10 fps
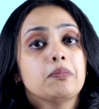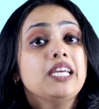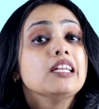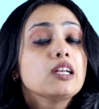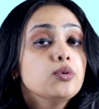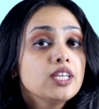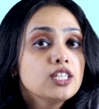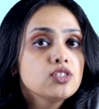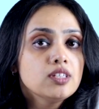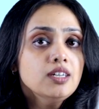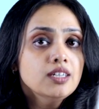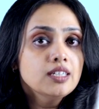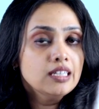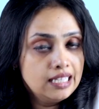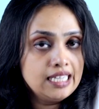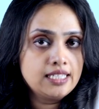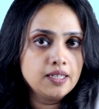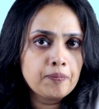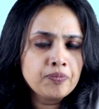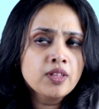be including it in the letter,
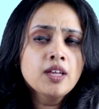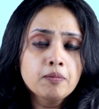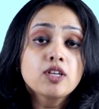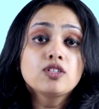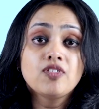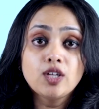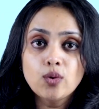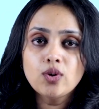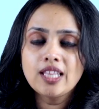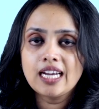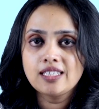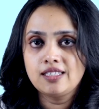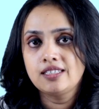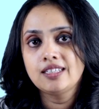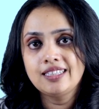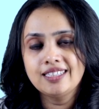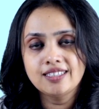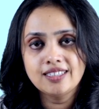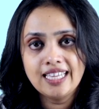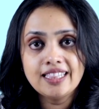because we know that
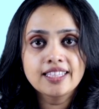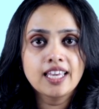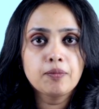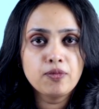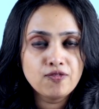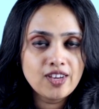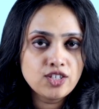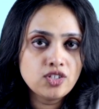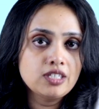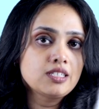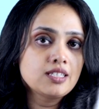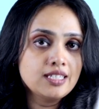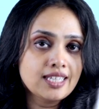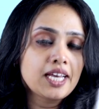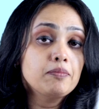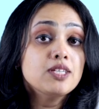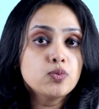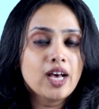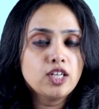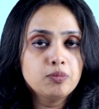the healthcare professionals' time is
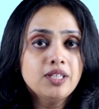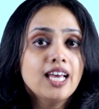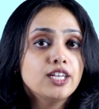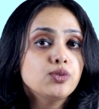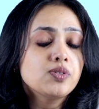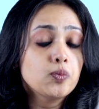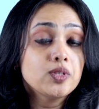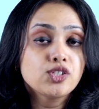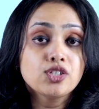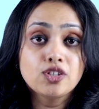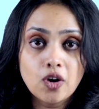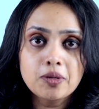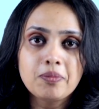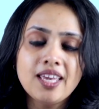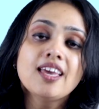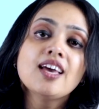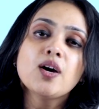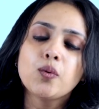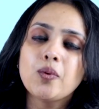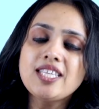valuable, and we should not be
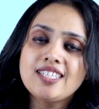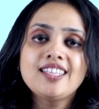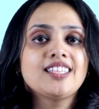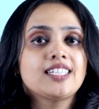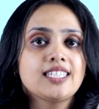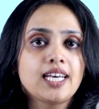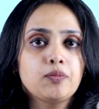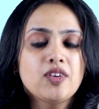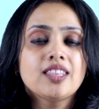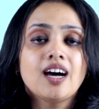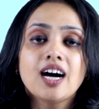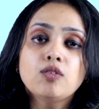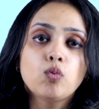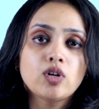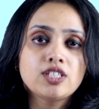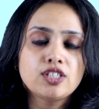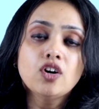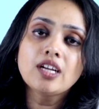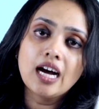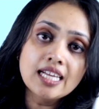wasting their time with unwanted
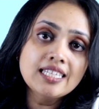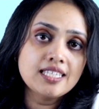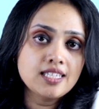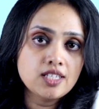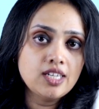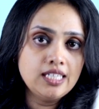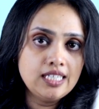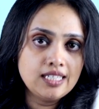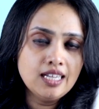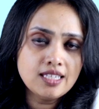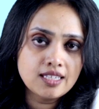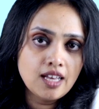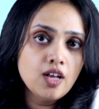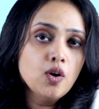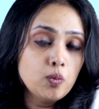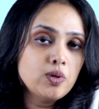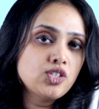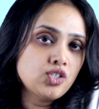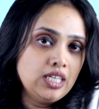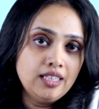or unnecessary details
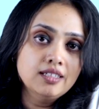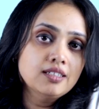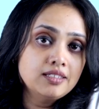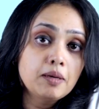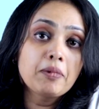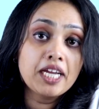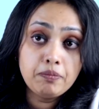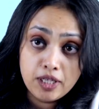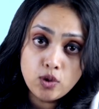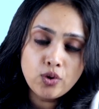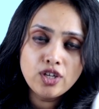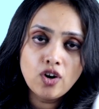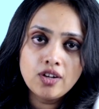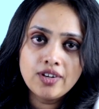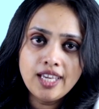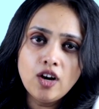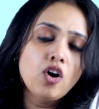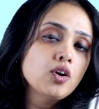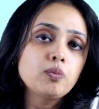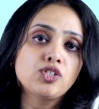which either they might be knowing already
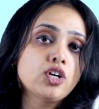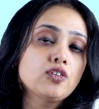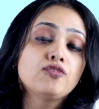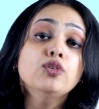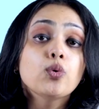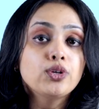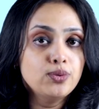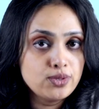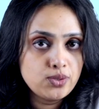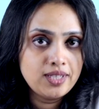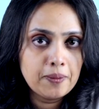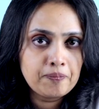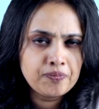or which are of no use to them.